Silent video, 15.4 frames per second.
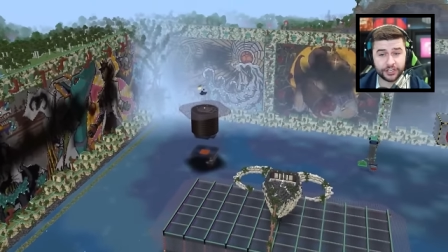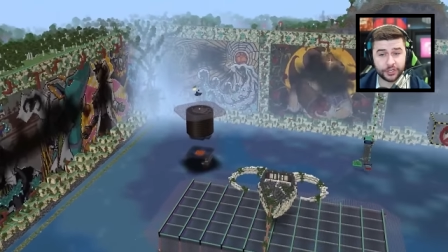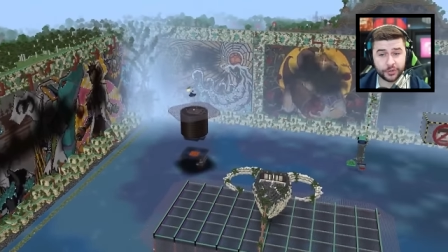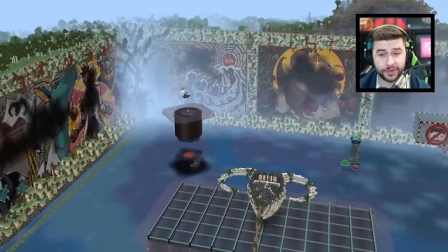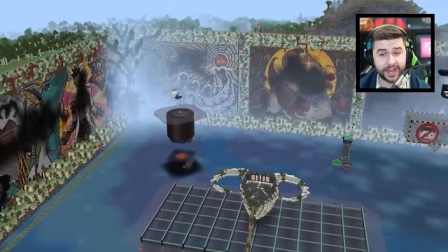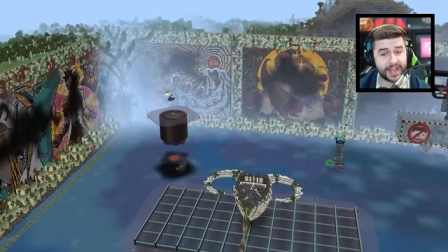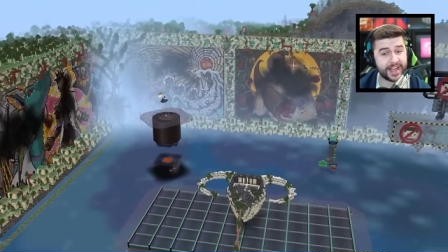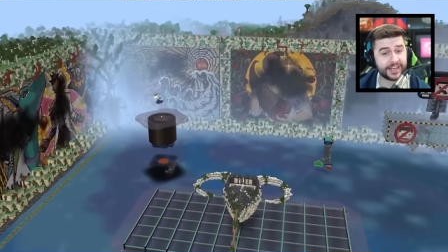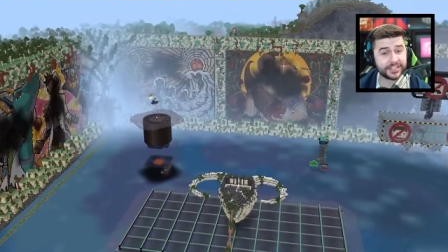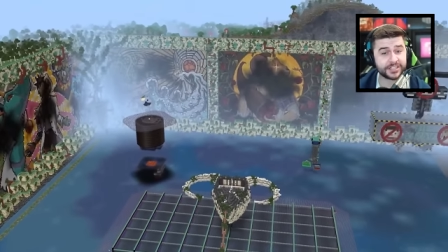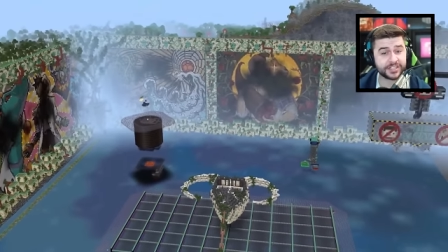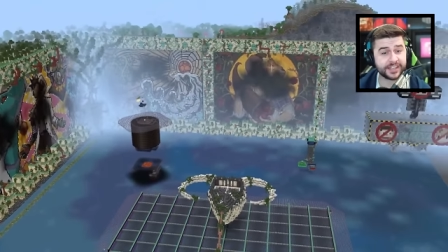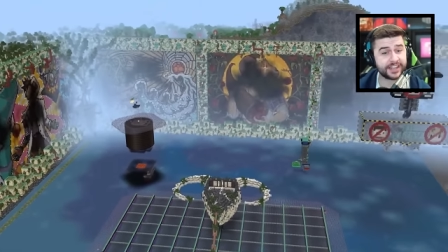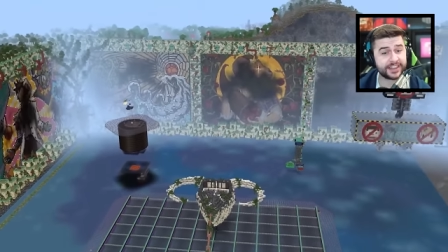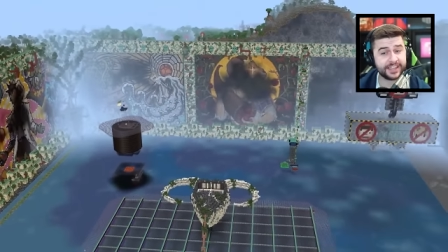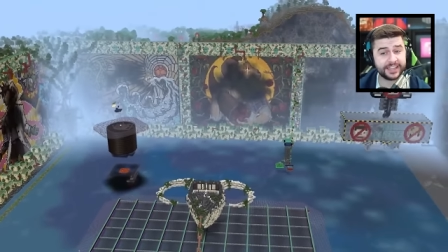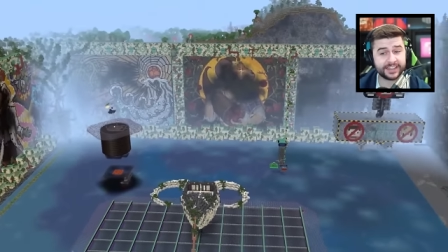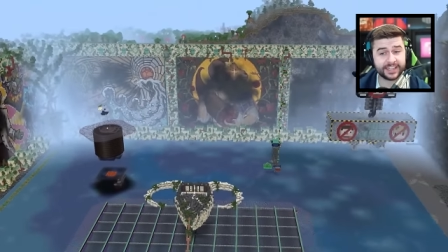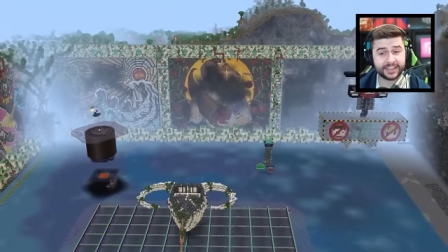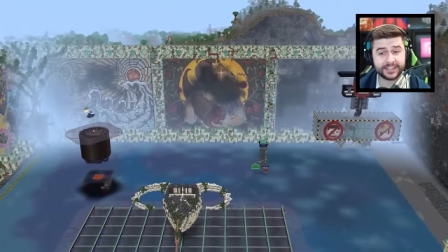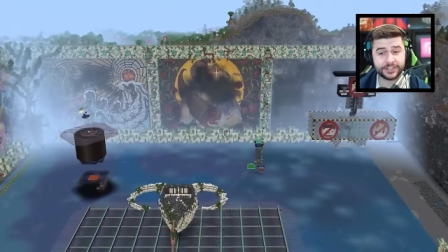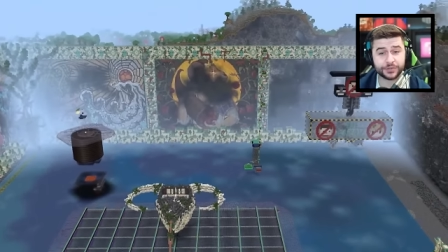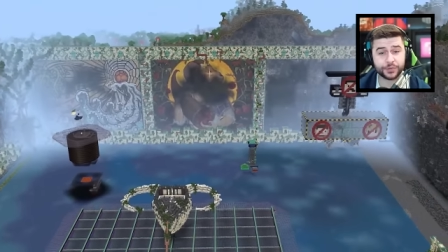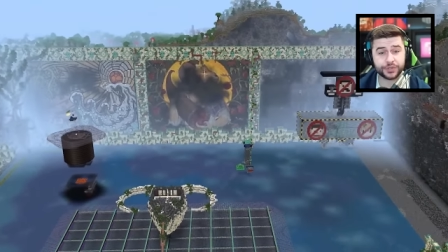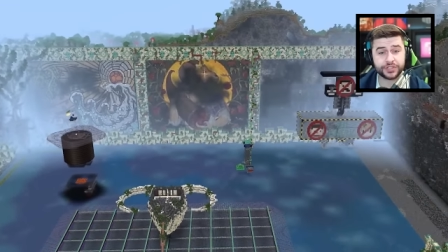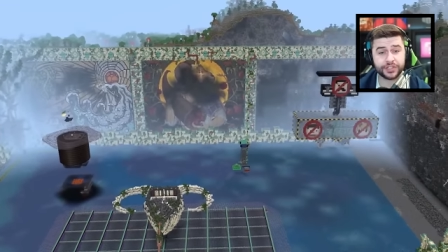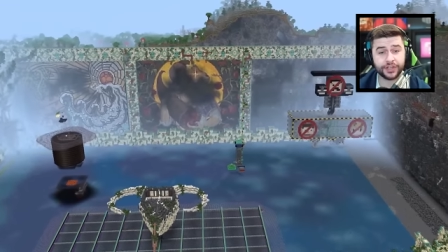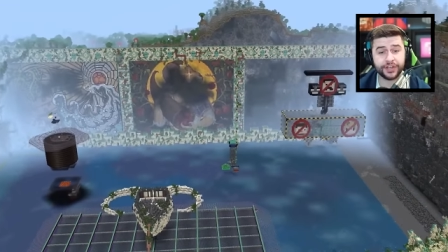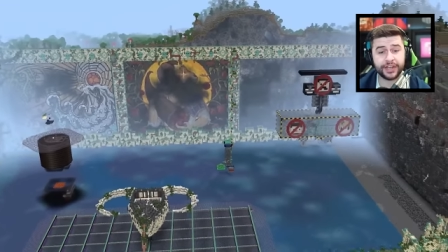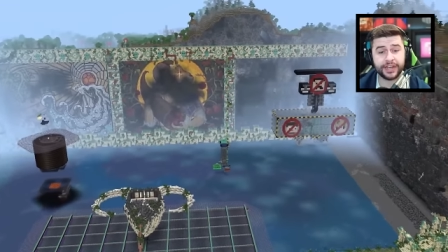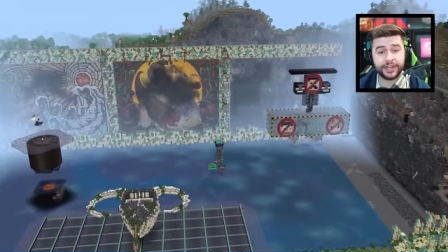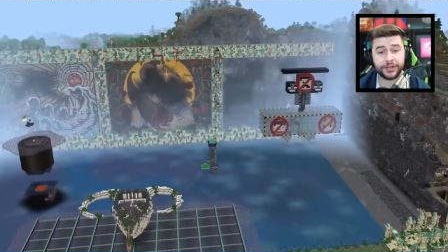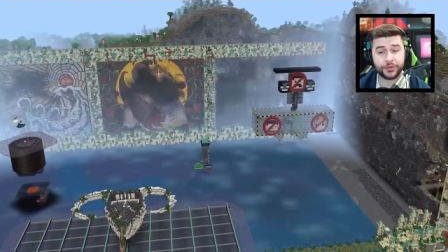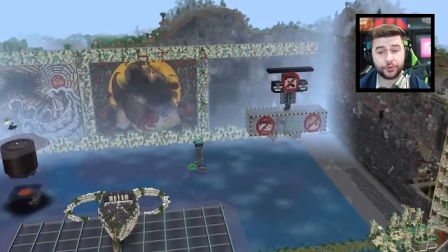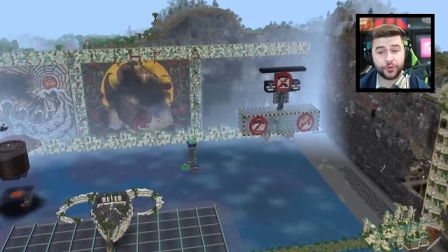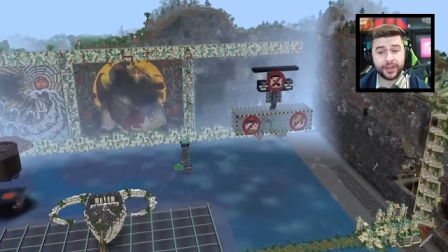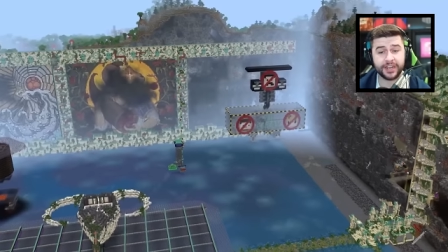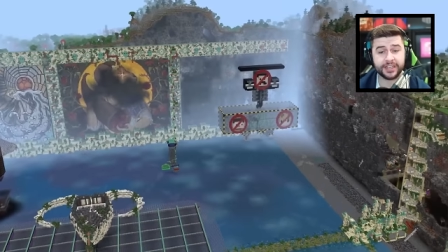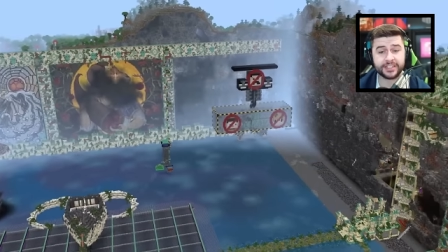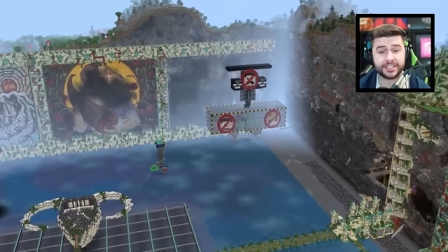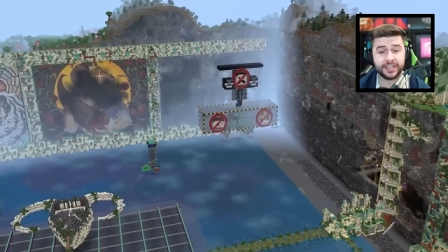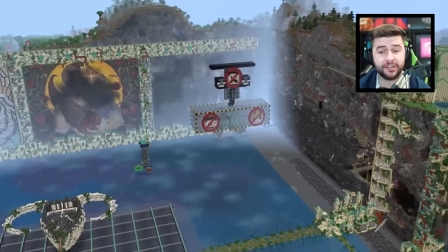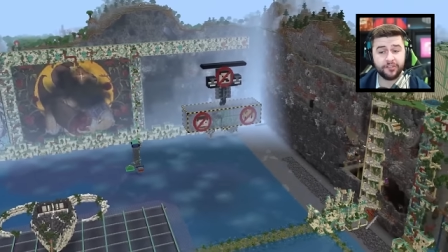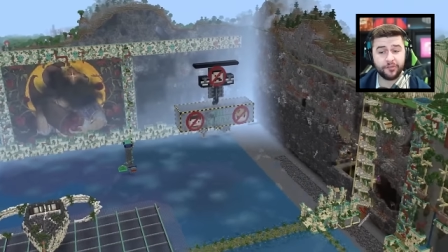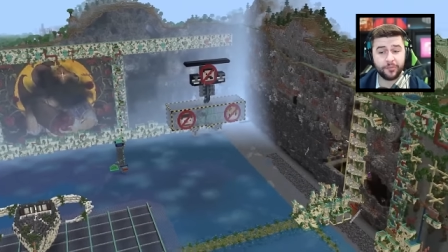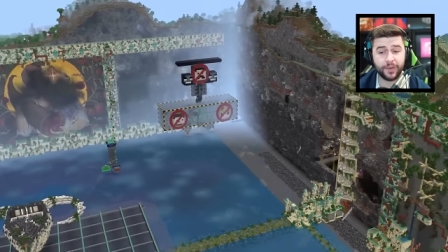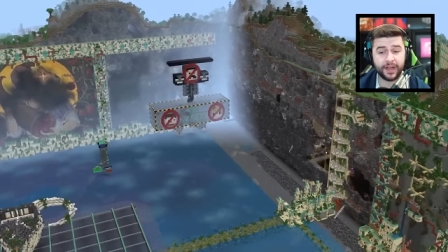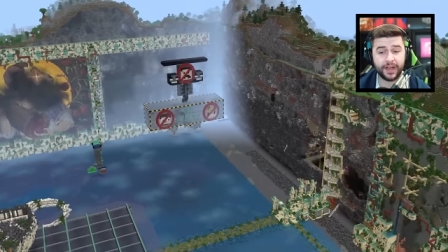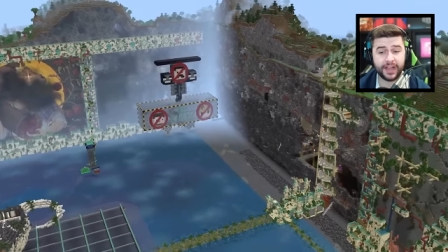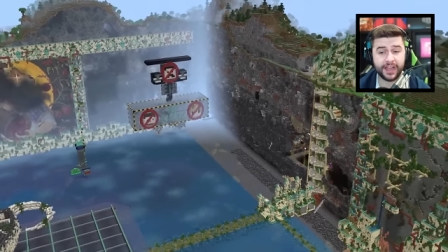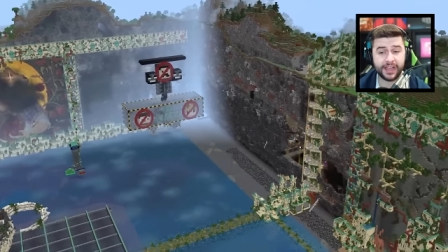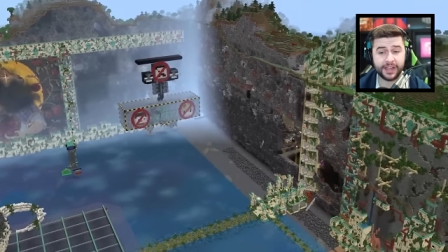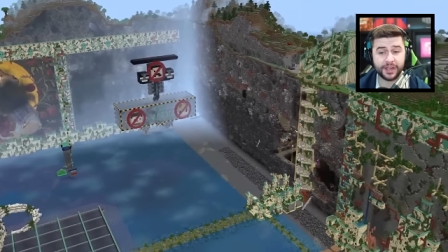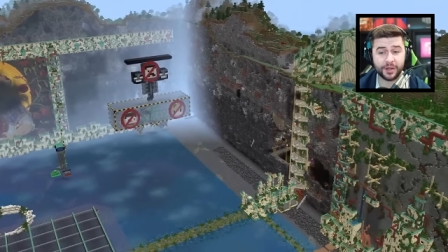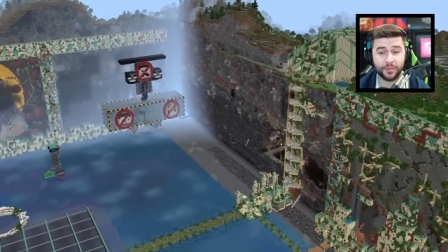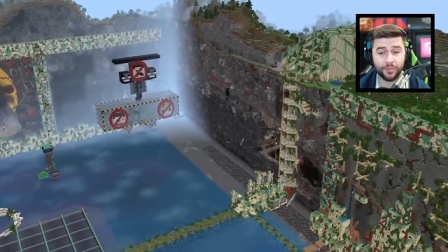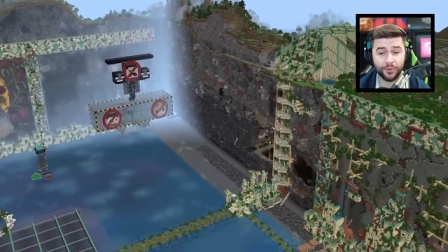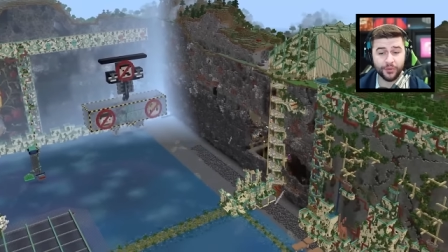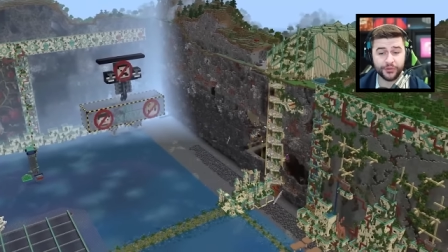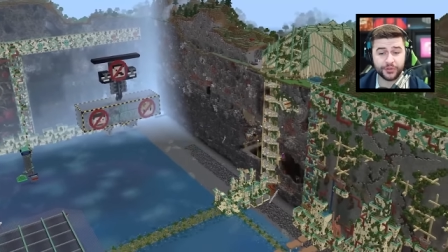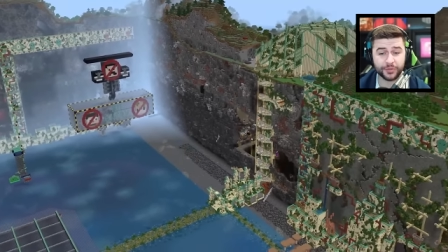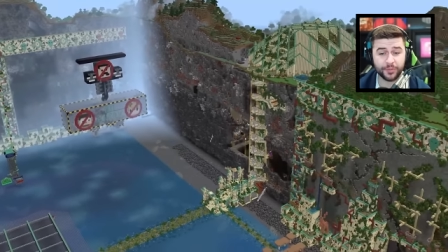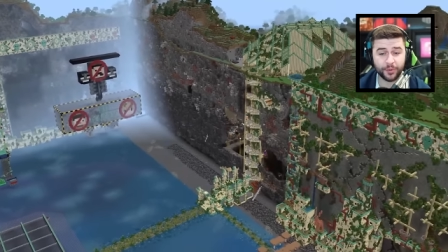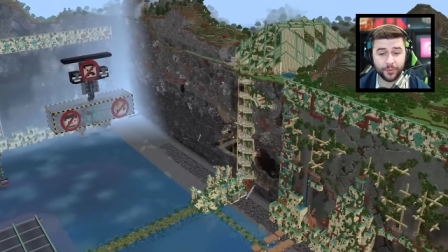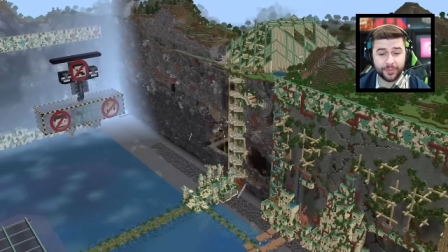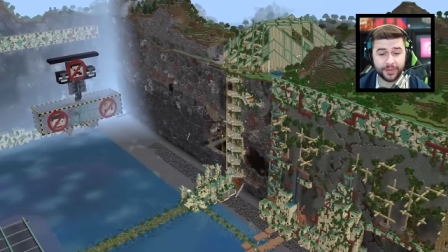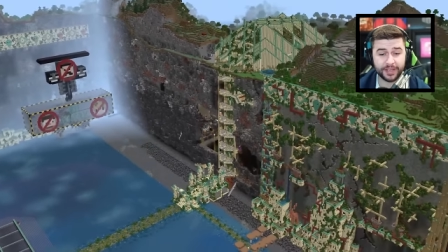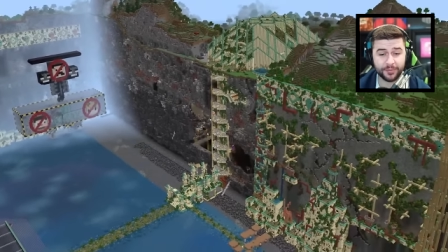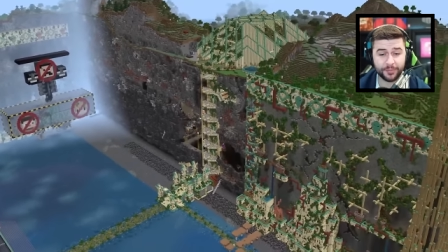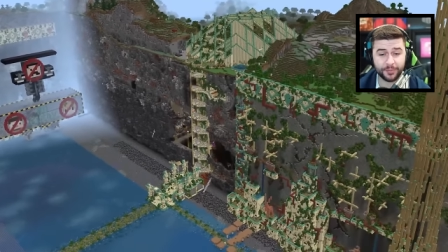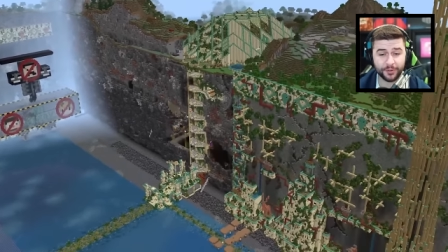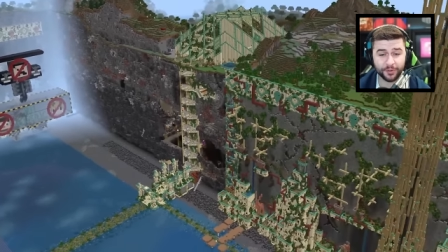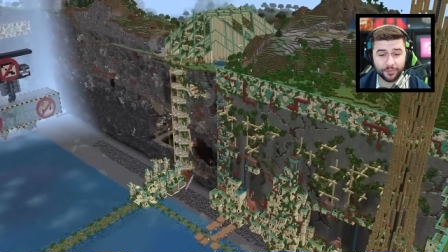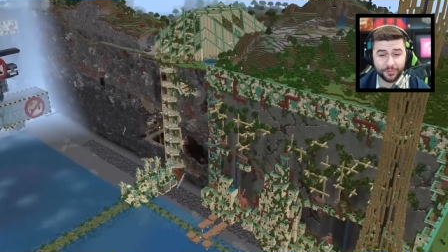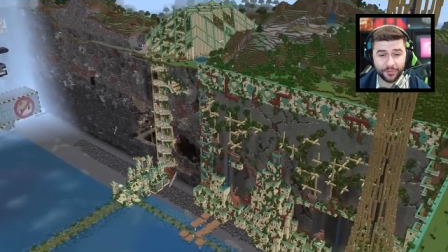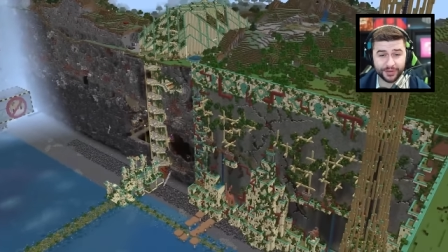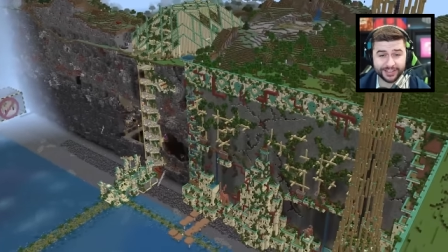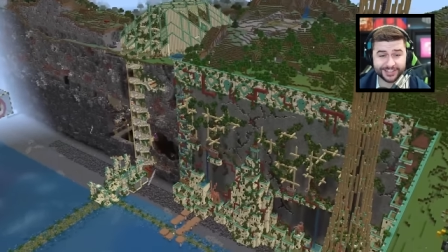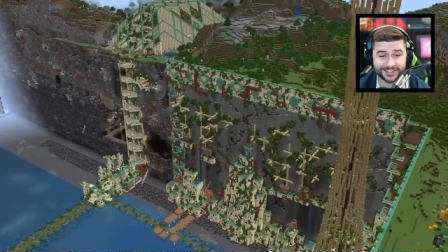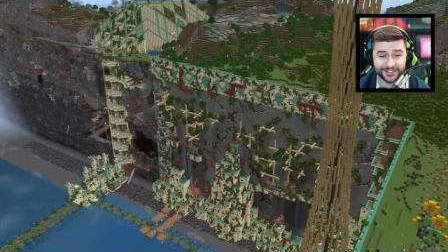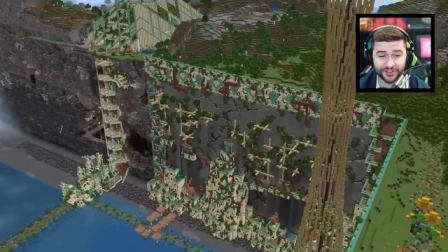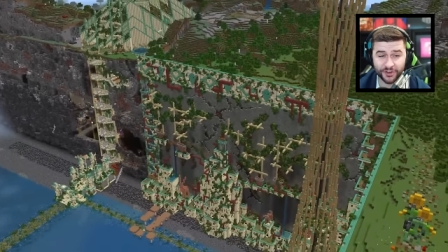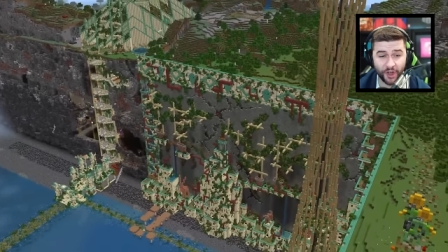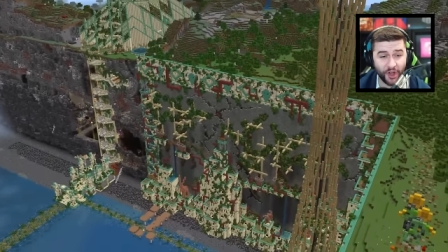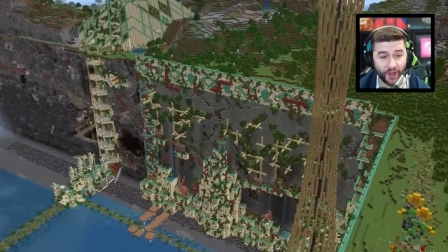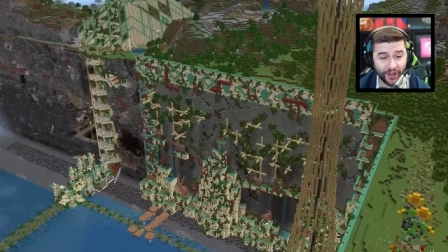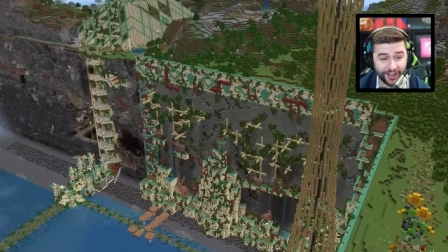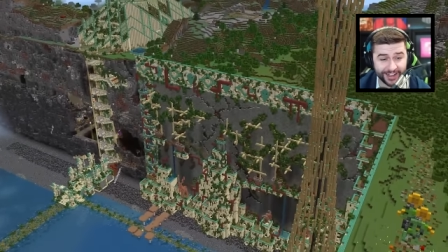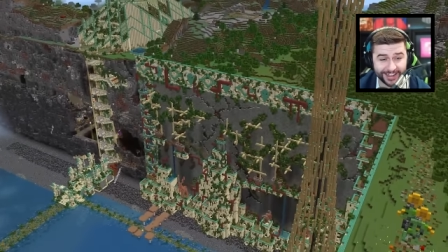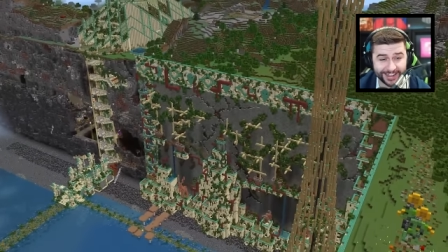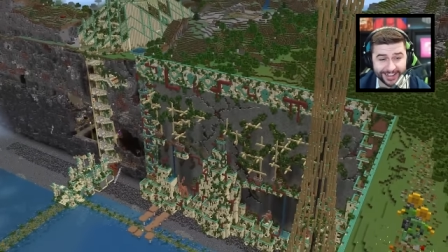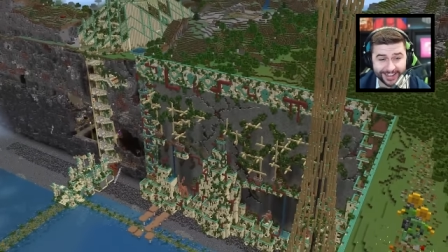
you'd actually think that this was done in creative by multiple people, but it's not